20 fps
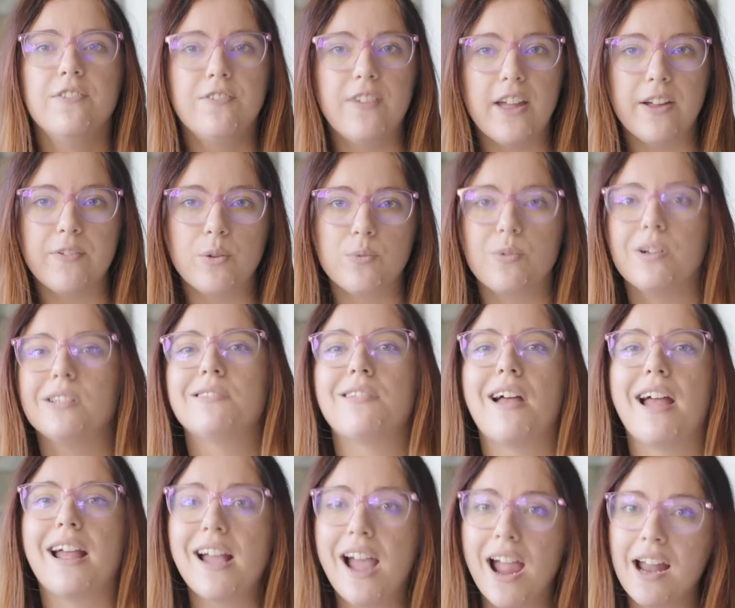favorite ones
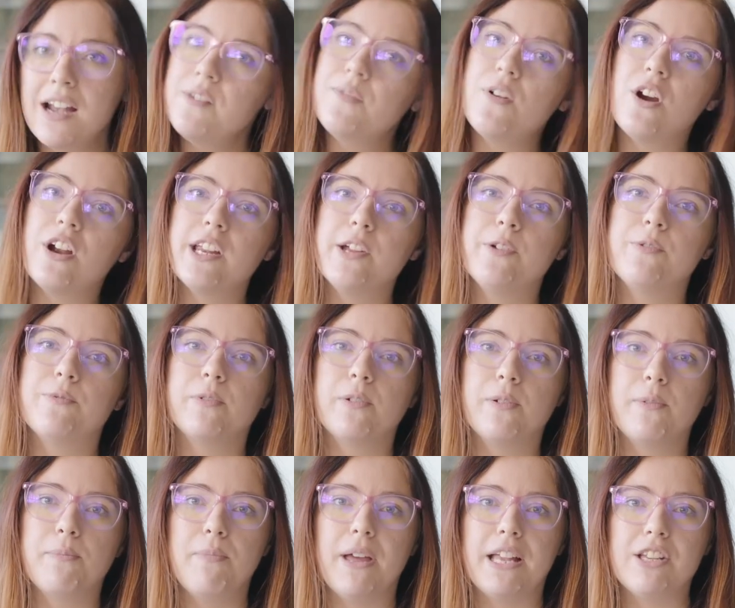that I kind of already
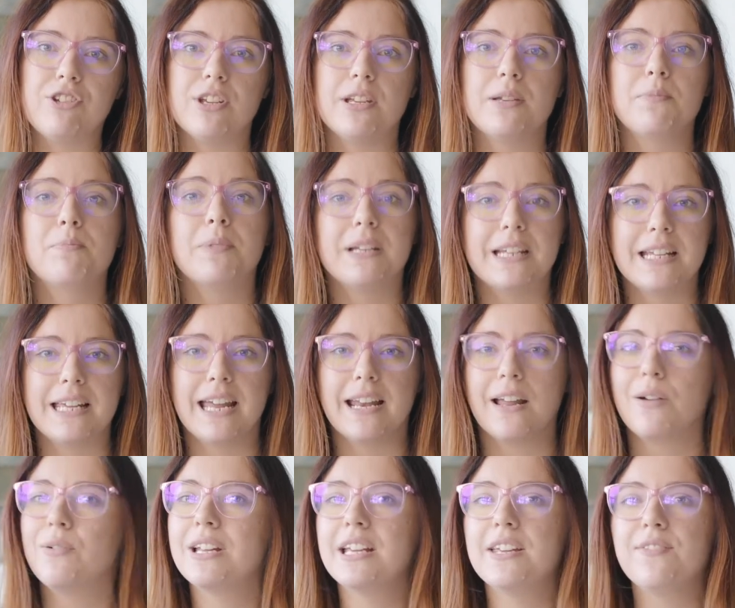mentioned, but again,
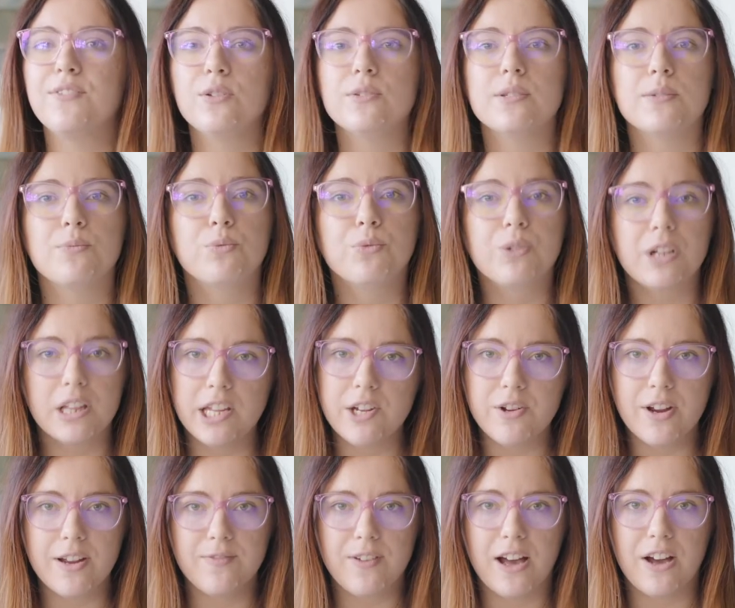I wanna give you some really
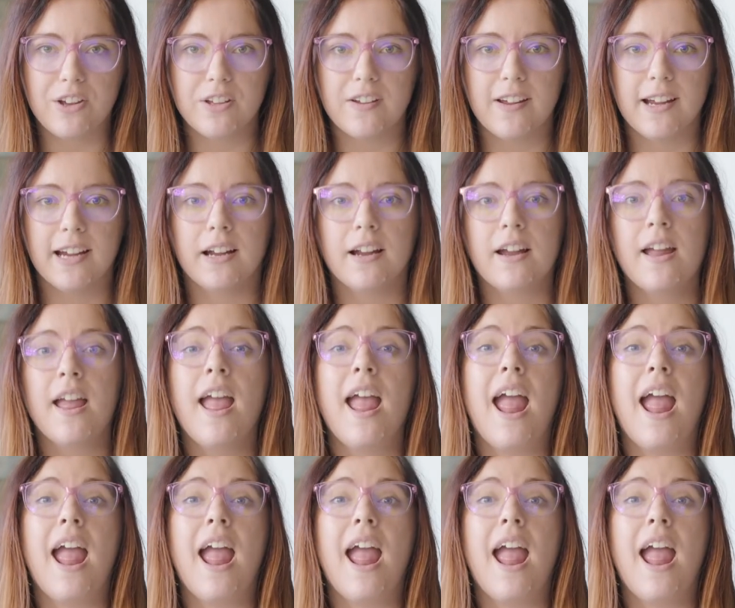great value here.